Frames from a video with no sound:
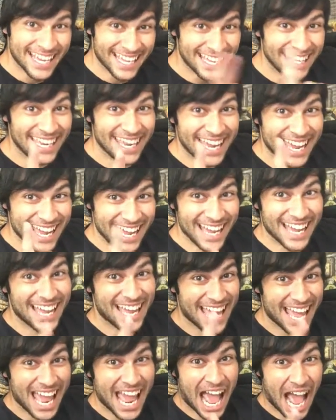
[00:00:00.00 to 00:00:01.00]
Yeah,
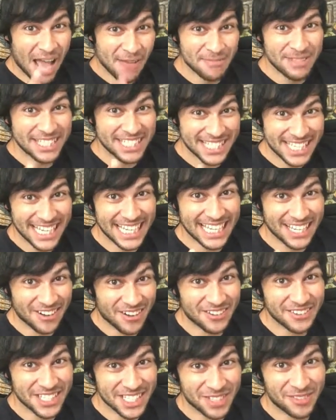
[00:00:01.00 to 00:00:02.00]
I'm sticking
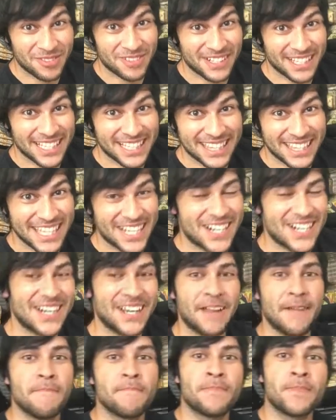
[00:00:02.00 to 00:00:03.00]
on this freaking
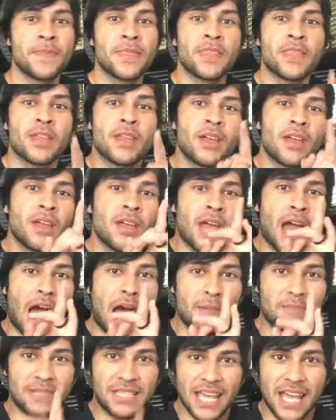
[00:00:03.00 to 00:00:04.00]
theory.
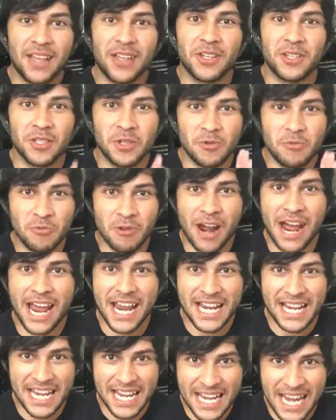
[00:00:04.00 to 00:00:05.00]
I'm telling you
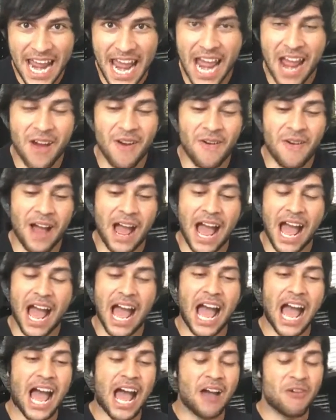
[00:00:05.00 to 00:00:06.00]
right now,
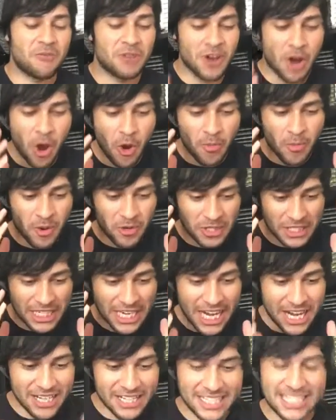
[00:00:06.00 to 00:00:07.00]
I would almost
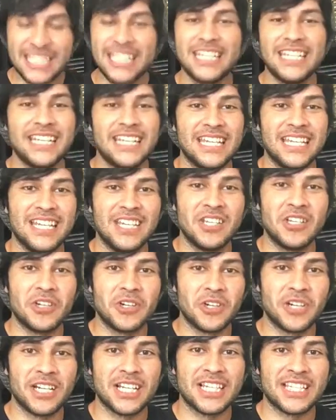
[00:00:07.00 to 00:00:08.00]
guarantee it,
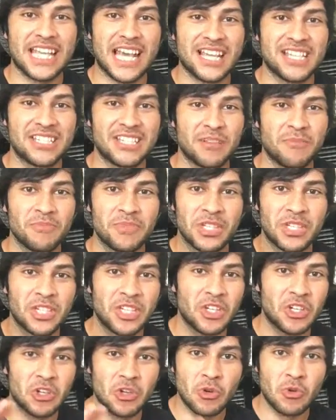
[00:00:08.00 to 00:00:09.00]
Uranus has something
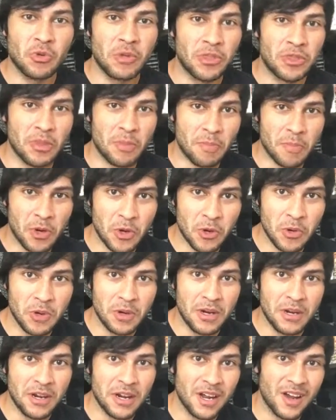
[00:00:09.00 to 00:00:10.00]
to do with the
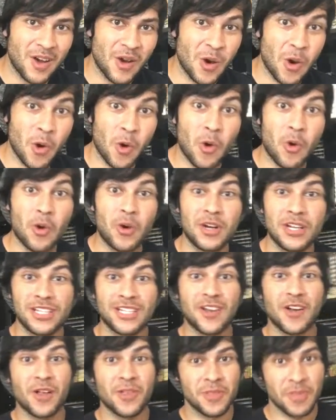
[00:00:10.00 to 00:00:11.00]
moon, or it's
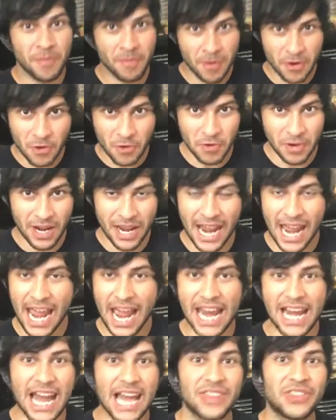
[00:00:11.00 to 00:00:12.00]
on the moon.
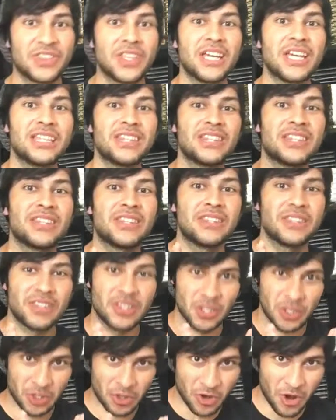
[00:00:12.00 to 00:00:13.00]
And I think
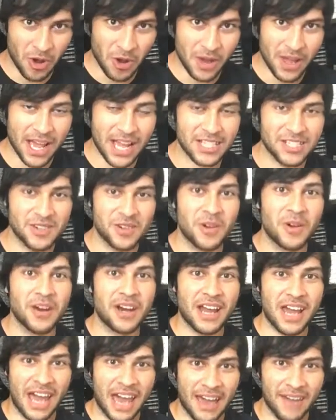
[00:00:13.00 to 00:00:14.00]
the Straw Hats are going
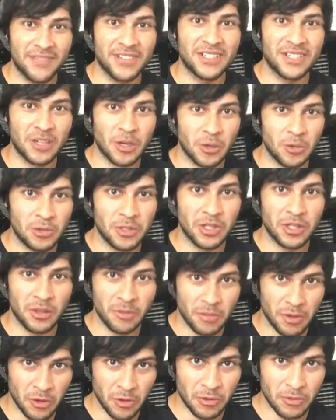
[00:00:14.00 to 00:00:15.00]
to have to go to the
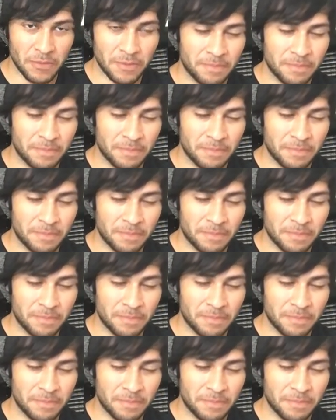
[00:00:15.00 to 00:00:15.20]
moon.